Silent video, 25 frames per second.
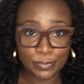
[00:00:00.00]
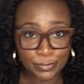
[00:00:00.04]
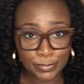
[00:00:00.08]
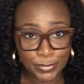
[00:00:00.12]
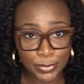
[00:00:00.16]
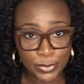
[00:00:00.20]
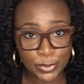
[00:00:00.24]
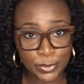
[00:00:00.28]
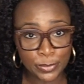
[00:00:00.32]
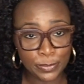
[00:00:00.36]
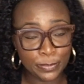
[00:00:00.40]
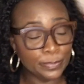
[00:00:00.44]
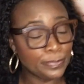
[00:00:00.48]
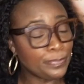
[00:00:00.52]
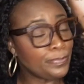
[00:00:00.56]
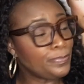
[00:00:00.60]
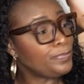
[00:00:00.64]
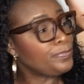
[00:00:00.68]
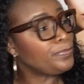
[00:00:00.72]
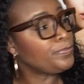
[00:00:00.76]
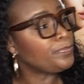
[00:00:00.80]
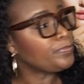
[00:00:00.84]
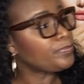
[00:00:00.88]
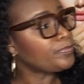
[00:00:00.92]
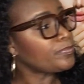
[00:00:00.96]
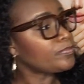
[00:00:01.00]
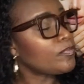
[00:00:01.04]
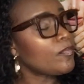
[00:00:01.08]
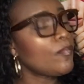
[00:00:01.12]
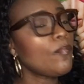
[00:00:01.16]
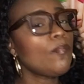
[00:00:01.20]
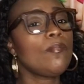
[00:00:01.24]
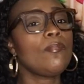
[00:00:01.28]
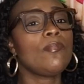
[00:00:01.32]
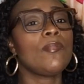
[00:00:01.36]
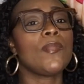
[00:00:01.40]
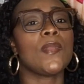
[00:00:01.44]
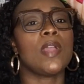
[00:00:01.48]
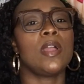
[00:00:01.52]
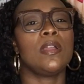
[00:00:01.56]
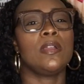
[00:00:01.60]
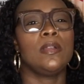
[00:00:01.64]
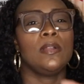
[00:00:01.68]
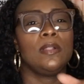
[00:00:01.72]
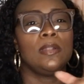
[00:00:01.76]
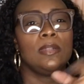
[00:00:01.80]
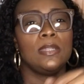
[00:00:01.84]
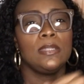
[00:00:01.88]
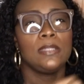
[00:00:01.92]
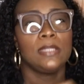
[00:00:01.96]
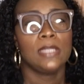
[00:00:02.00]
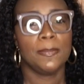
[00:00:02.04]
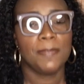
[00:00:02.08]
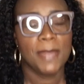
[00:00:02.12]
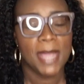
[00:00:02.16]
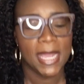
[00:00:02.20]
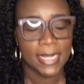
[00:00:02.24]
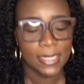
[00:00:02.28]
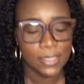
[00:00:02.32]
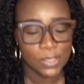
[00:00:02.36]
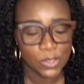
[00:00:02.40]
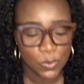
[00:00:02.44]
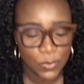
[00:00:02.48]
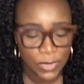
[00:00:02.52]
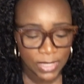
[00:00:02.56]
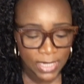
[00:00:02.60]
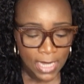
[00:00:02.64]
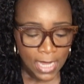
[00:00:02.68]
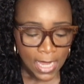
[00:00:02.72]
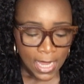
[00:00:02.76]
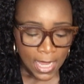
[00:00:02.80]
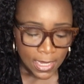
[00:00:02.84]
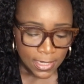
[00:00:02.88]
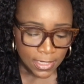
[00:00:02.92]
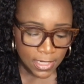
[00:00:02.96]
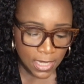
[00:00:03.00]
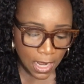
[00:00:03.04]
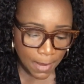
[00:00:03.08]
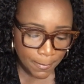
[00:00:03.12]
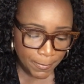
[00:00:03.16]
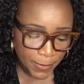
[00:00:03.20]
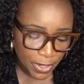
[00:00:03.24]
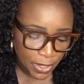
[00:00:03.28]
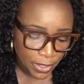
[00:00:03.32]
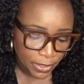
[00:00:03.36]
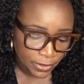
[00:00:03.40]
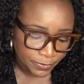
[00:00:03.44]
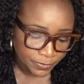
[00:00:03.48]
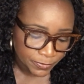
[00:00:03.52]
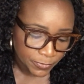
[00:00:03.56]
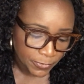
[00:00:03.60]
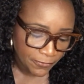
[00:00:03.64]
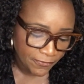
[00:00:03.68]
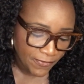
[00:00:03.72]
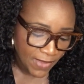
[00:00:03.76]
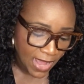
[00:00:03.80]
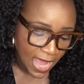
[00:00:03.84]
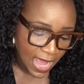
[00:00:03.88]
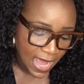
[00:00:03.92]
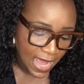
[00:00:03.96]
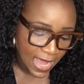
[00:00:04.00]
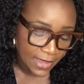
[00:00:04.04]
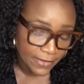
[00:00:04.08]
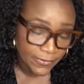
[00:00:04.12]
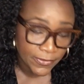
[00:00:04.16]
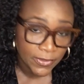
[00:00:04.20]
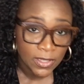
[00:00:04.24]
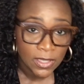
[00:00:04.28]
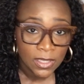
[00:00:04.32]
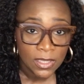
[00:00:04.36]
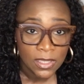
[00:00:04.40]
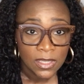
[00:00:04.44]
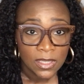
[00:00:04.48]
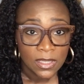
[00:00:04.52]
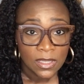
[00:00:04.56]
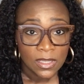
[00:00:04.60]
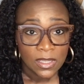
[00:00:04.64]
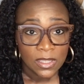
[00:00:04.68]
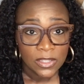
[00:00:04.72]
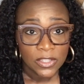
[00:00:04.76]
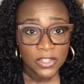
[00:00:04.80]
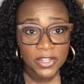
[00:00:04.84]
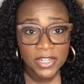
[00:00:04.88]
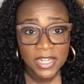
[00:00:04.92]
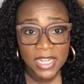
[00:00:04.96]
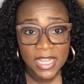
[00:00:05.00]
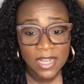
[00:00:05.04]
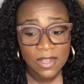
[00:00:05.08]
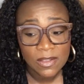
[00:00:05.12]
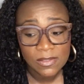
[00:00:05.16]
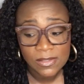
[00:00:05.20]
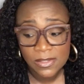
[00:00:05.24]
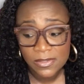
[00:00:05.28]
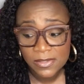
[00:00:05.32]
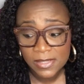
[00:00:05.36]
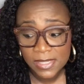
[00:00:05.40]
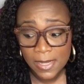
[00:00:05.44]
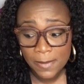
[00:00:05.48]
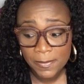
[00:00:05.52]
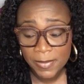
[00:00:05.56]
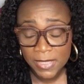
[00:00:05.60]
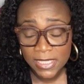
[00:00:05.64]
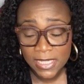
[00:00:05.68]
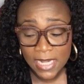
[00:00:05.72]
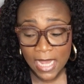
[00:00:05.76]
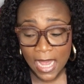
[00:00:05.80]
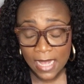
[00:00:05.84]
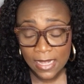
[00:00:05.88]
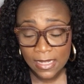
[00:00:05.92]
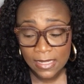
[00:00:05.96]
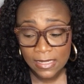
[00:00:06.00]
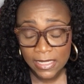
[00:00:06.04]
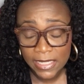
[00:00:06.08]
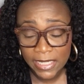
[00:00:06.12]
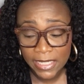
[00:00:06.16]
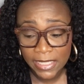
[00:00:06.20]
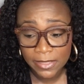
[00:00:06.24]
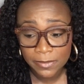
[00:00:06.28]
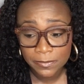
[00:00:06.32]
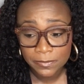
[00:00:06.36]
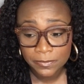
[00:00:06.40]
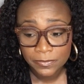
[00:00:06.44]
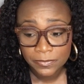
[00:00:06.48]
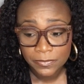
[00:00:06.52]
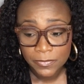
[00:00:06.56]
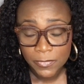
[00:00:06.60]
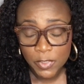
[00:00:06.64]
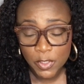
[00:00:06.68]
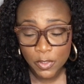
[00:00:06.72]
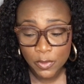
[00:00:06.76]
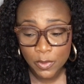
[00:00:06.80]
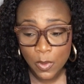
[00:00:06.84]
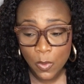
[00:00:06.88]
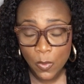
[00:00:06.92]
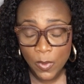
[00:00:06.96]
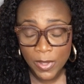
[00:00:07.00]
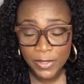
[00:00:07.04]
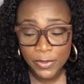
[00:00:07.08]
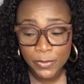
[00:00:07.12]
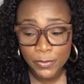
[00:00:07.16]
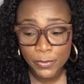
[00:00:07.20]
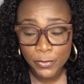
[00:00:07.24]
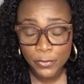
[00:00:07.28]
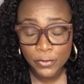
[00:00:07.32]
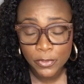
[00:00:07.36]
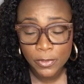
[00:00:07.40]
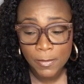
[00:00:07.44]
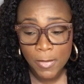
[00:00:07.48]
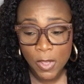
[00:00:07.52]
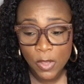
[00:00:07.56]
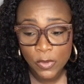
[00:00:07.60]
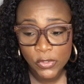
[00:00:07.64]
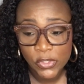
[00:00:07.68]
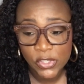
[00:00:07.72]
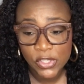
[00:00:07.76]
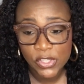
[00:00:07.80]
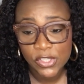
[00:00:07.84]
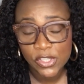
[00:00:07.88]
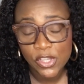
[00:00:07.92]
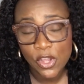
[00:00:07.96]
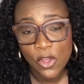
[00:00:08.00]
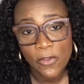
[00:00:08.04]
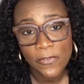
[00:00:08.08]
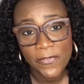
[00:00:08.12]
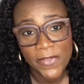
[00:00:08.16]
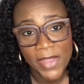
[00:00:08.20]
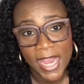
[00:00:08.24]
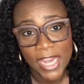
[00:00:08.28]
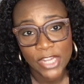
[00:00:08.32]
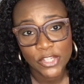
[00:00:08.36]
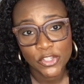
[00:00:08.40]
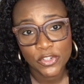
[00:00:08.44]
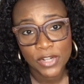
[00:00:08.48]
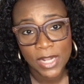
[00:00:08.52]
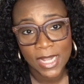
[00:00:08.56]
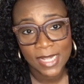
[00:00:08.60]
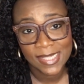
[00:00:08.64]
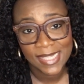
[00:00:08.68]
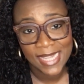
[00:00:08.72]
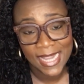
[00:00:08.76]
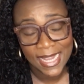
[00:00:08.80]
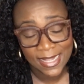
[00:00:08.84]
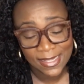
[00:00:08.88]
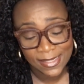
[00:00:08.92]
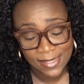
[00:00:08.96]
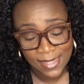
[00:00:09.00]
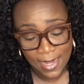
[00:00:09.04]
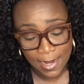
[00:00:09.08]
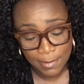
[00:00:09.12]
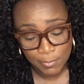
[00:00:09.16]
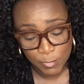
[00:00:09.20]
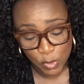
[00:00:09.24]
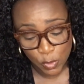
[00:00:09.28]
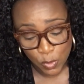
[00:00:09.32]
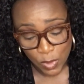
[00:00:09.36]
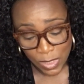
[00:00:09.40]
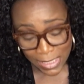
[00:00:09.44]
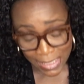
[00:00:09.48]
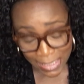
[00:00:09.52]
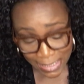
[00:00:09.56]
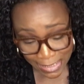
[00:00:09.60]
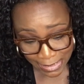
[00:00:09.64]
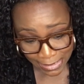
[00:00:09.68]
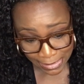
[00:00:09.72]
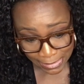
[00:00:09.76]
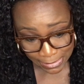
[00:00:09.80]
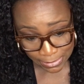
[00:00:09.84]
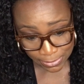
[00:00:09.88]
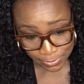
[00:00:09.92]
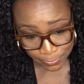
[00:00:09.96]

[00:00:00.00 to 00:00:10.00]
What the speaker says: Boop. Let's get back into it. Number 5. Your nails are simply not clean. You're going through the motion so fast, you're not taking time to clean.